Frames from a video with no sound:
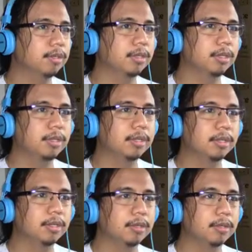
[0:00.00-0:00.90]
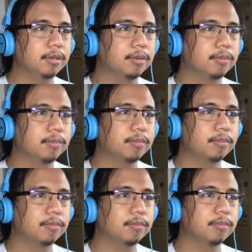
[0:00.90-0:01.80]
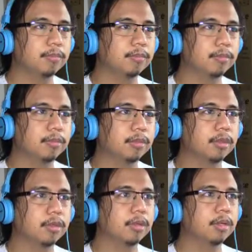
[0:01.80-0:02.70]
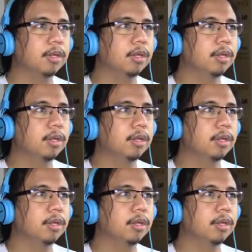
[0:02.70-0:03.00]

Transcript: (no one is talking)